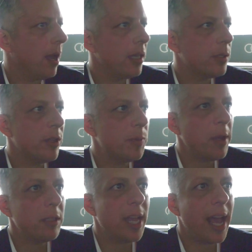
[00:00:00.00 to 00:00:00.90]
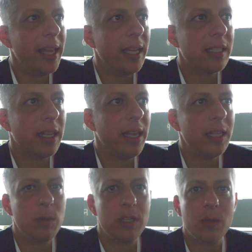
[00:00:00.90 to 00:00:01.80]
Uh, so we've spoken to Alex, I
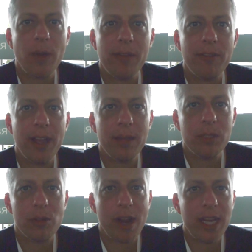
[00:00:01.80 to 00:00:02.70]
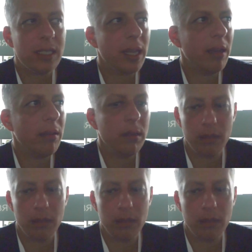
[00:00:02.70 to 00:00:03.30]
guess we're just waiting for him to race now.